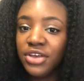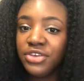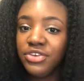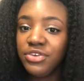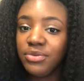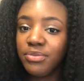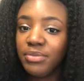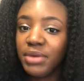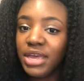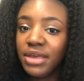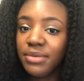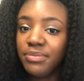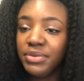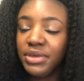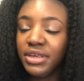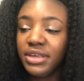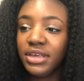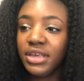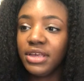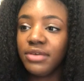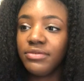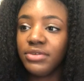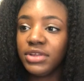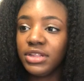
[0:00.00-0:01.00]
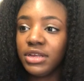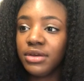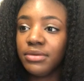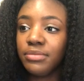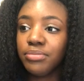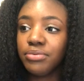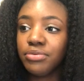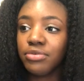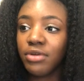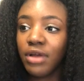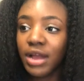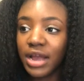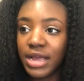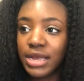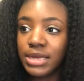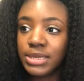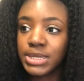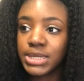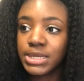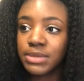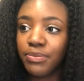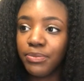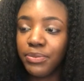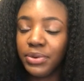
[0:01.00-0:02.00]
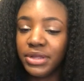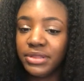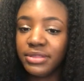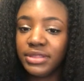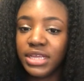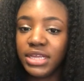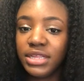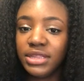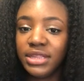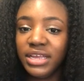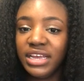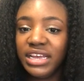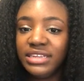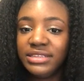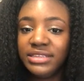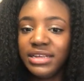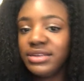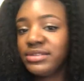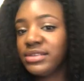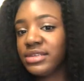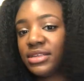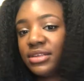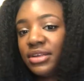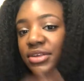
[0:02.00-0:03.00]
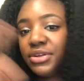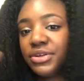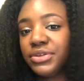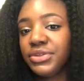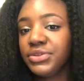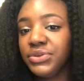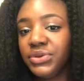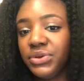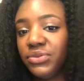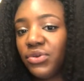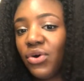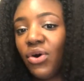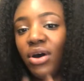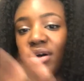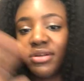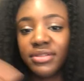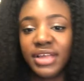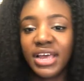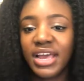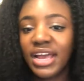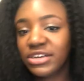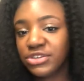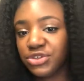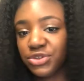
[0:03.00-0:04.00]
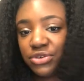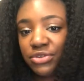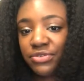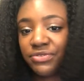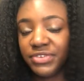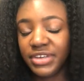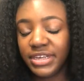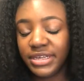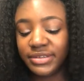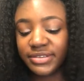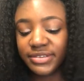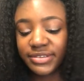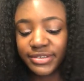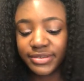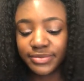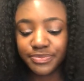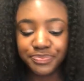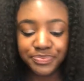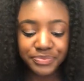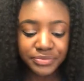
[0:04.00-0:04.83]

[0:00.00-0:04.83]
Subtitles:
you may be given a price, but then it doesn't include all the extra fees.